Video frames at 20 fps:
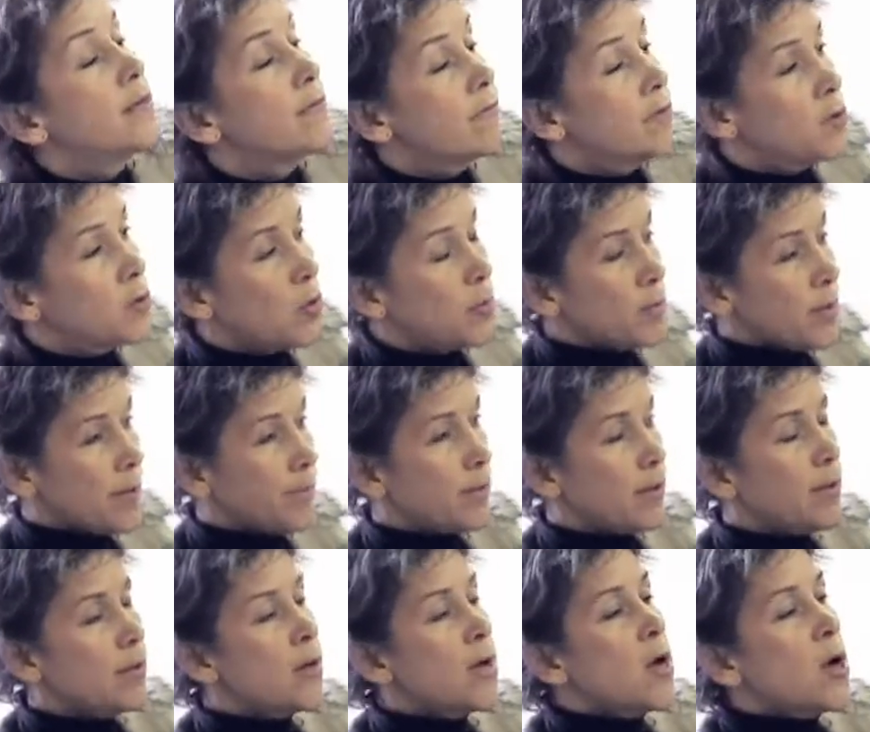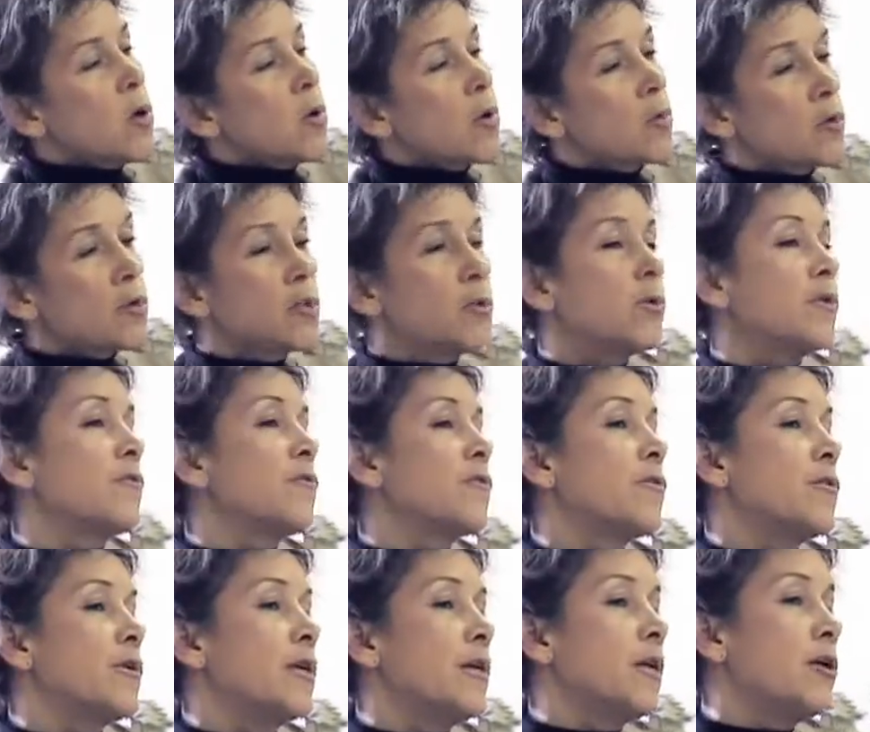And so what we're going to do is color code
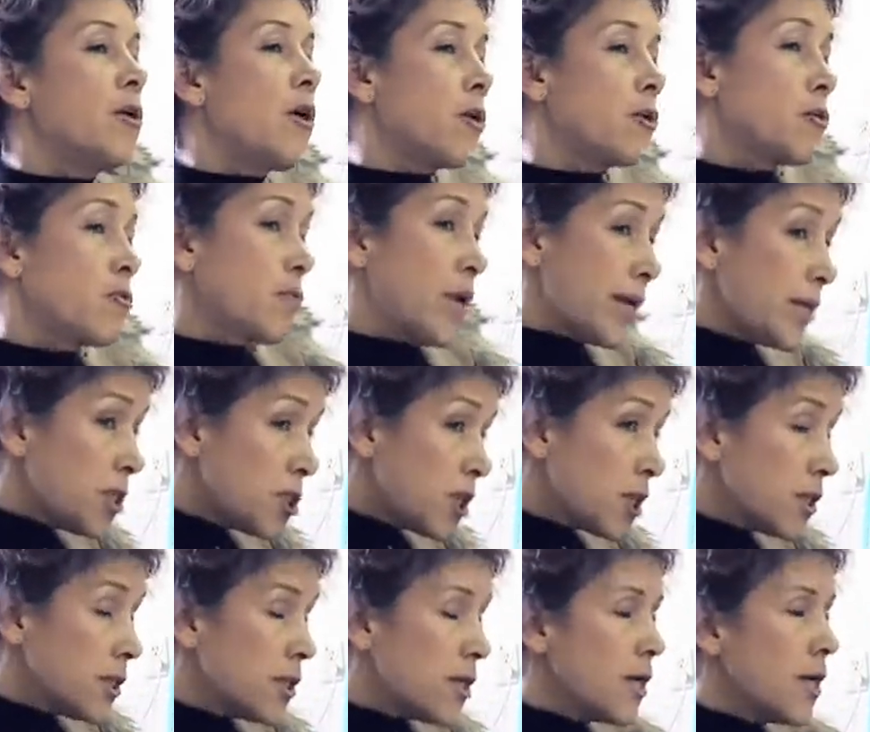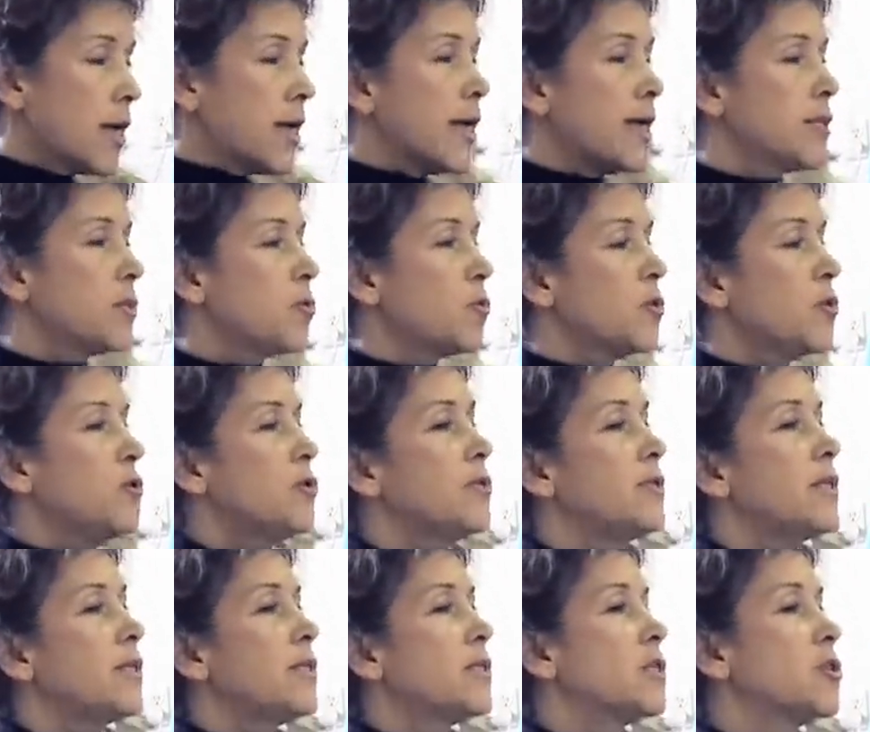them so that eventually,
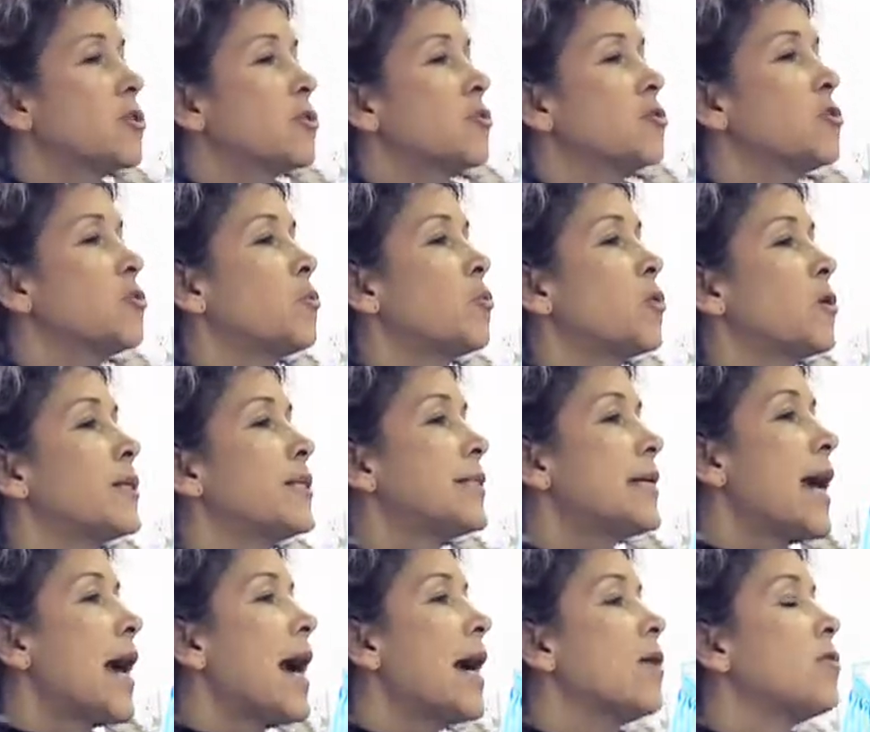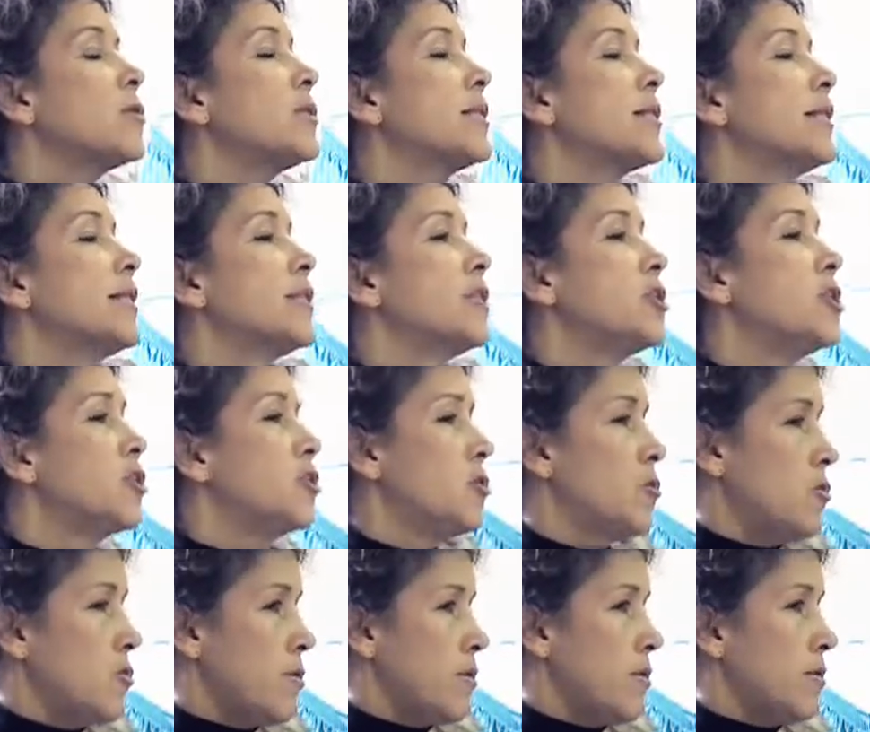if you're from Taos, New Mexico,
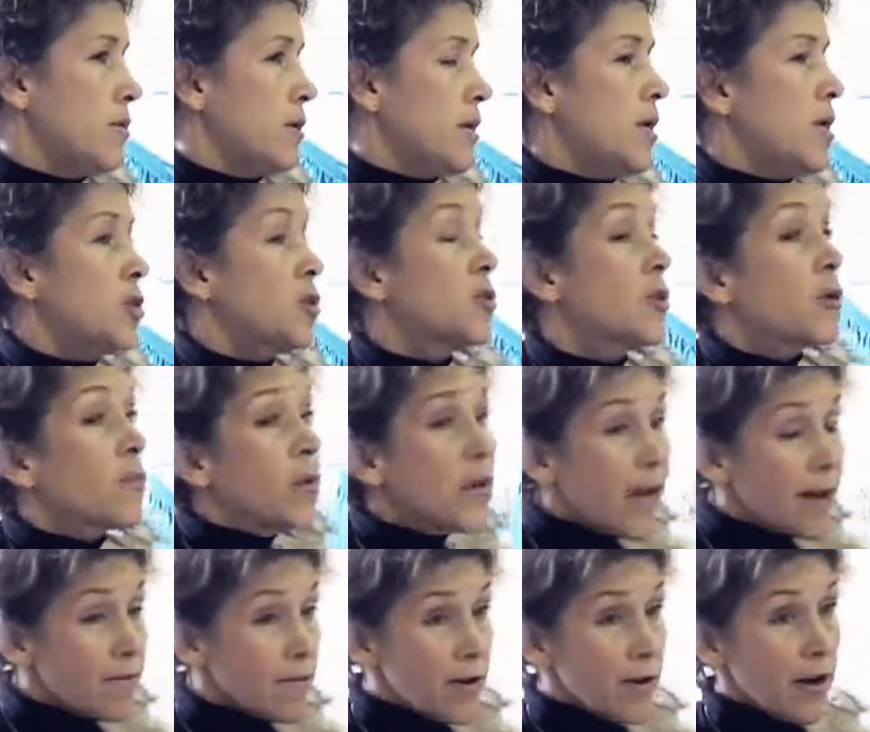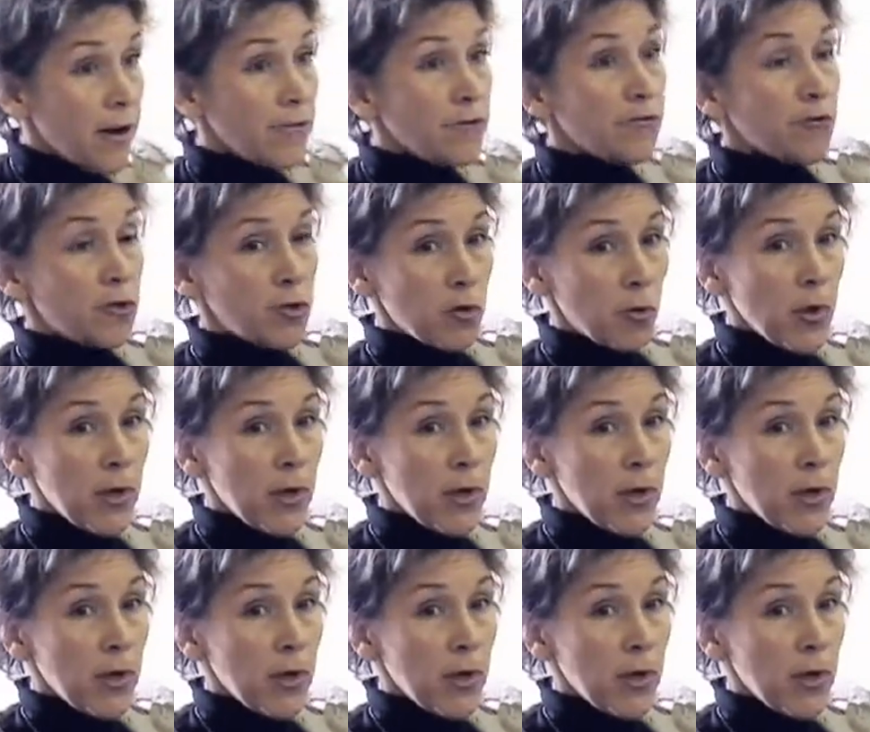the branch will be a certain color.